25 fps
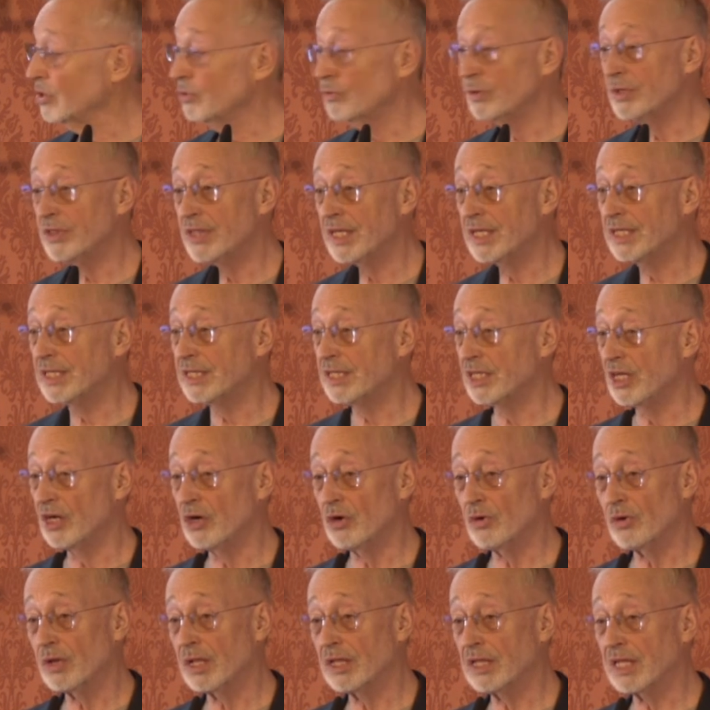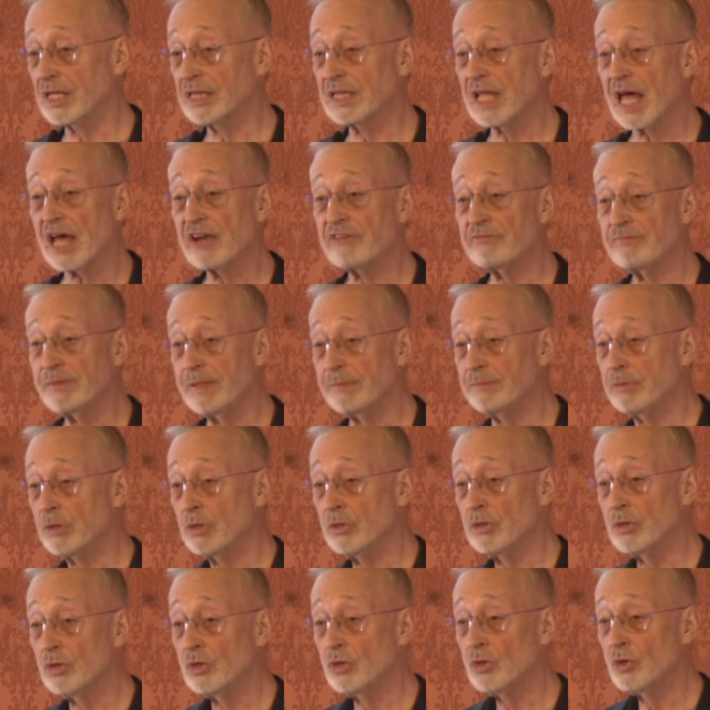We think, you know, a lot of
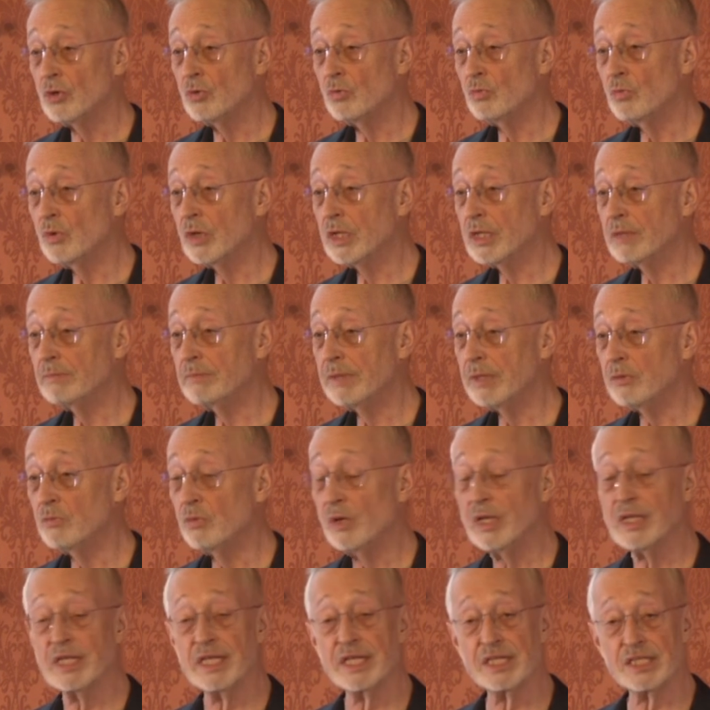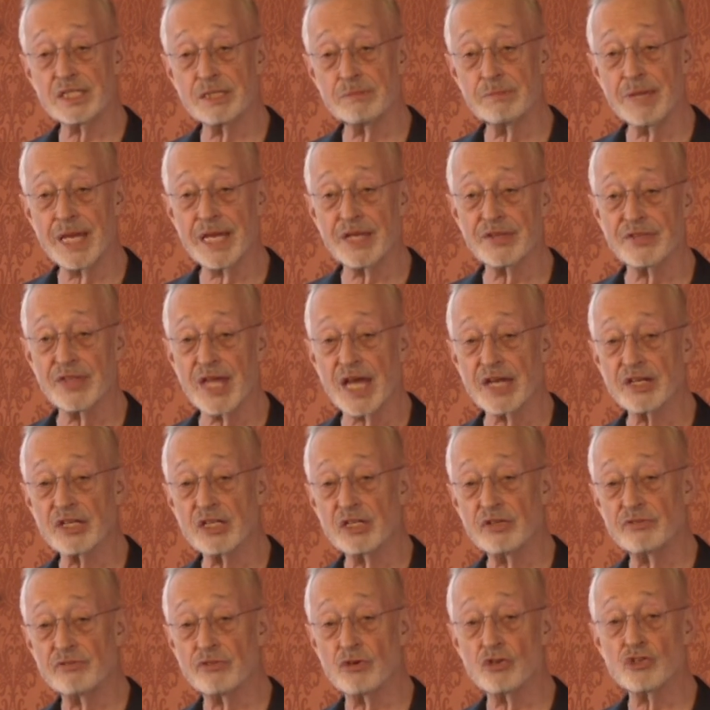people will be willing to make that
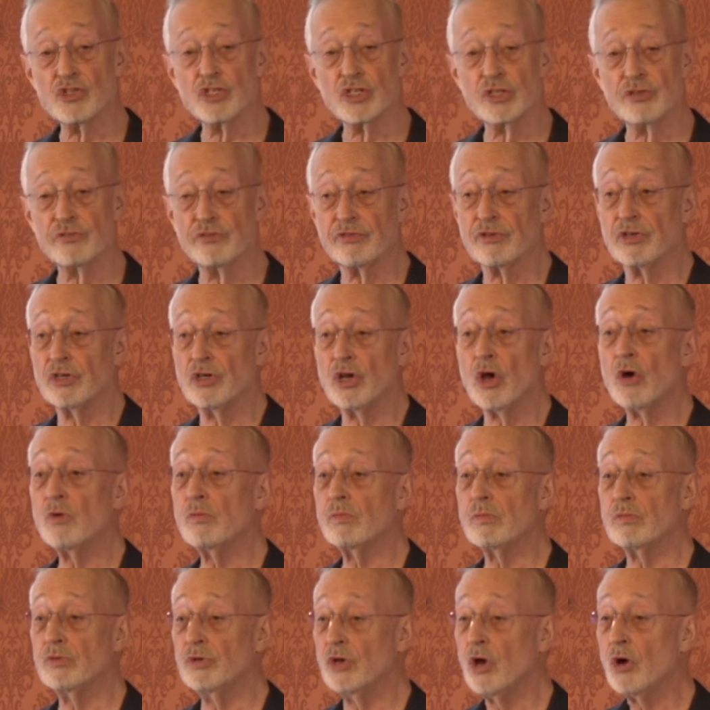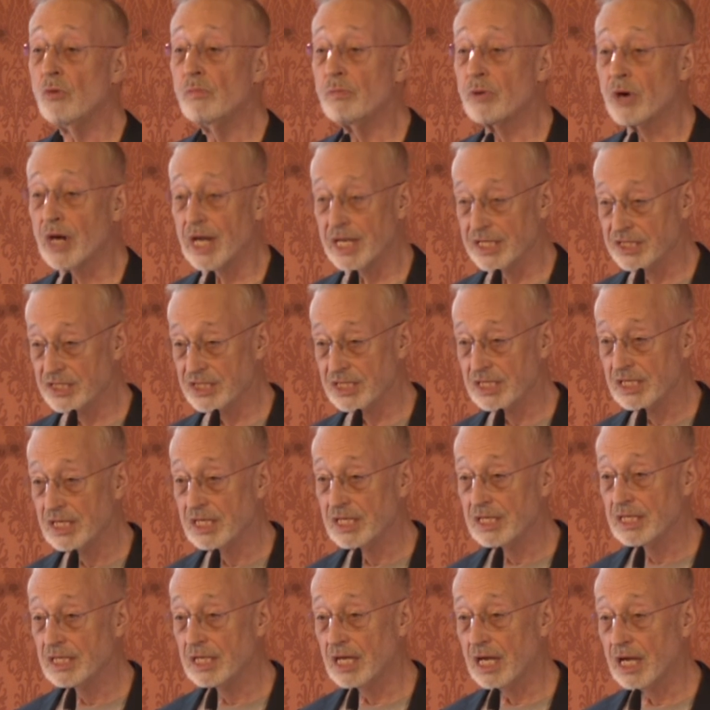conversion for no price,
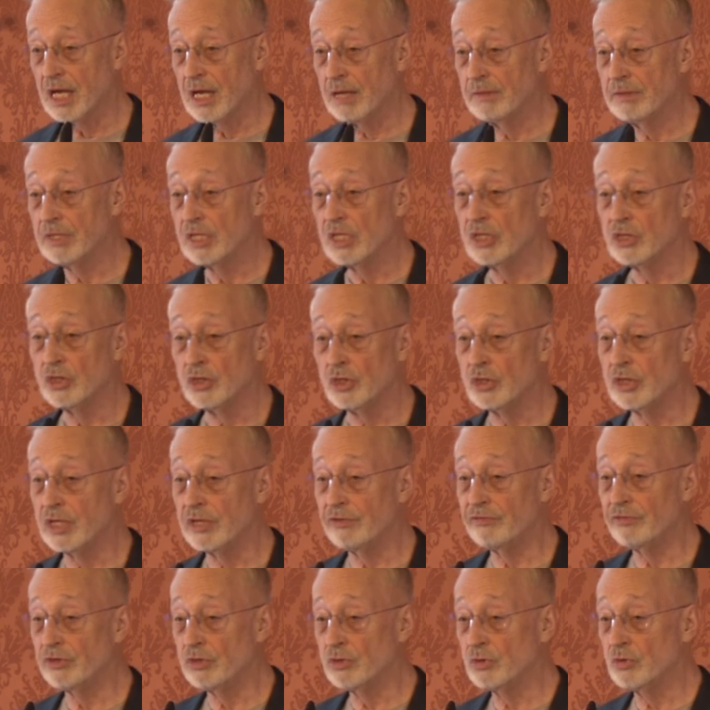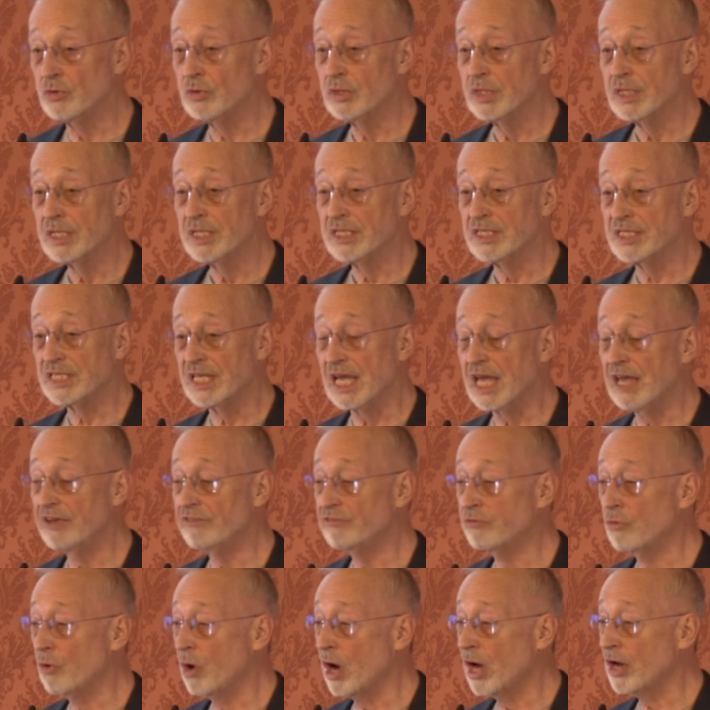If you
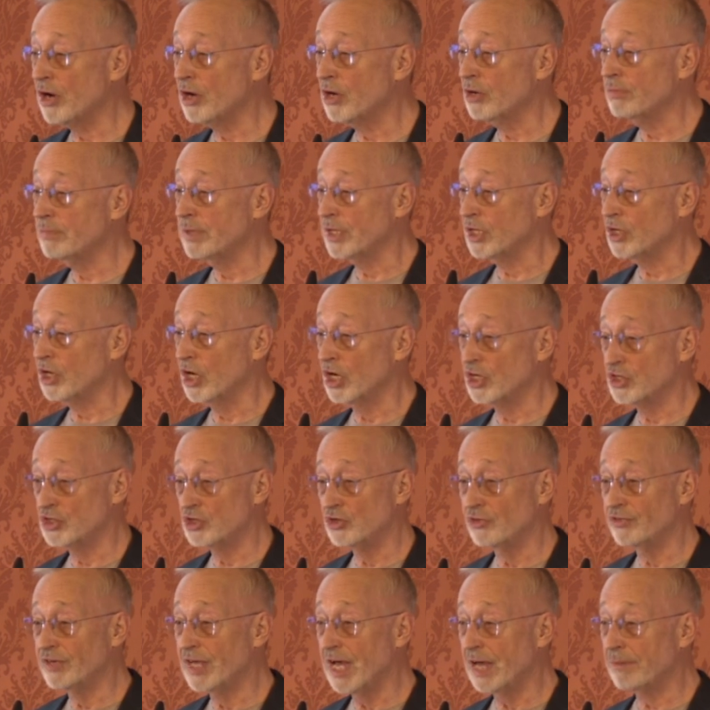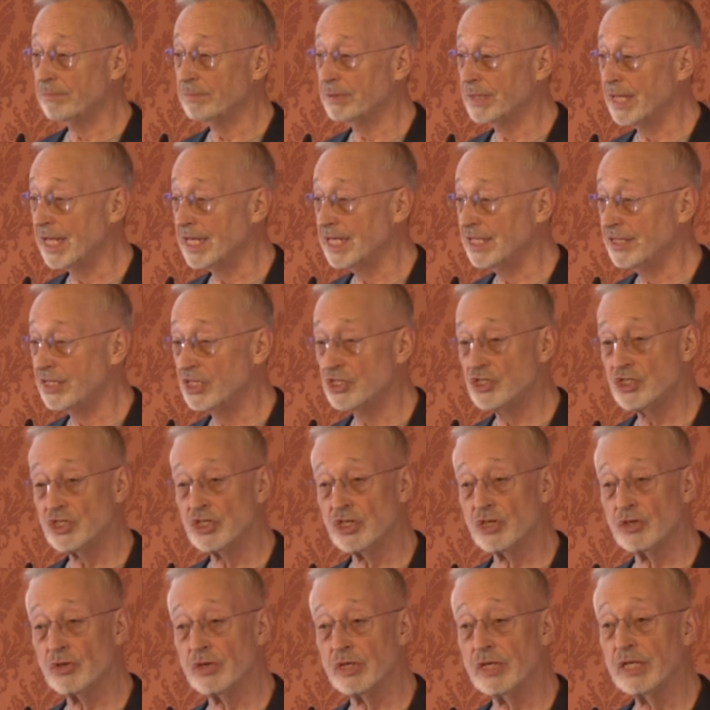save water because you've got plenty this
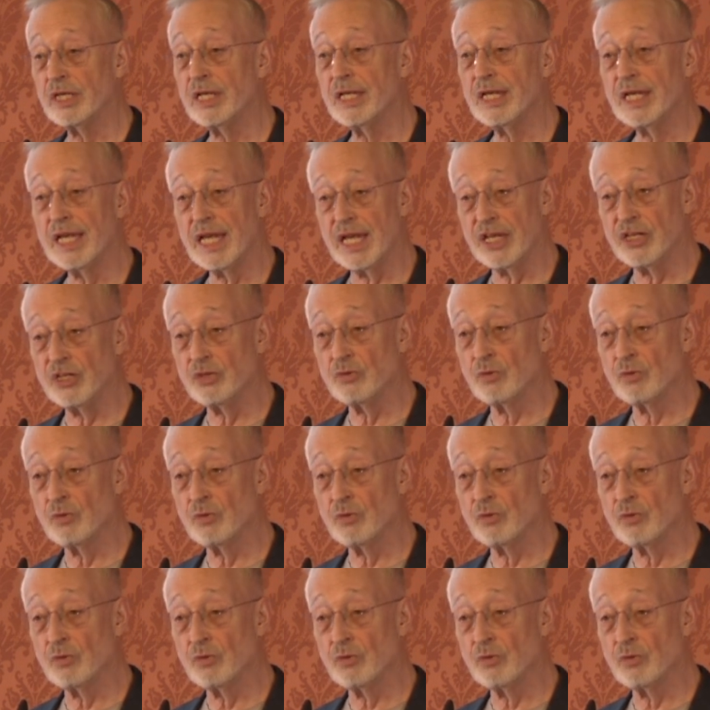year and you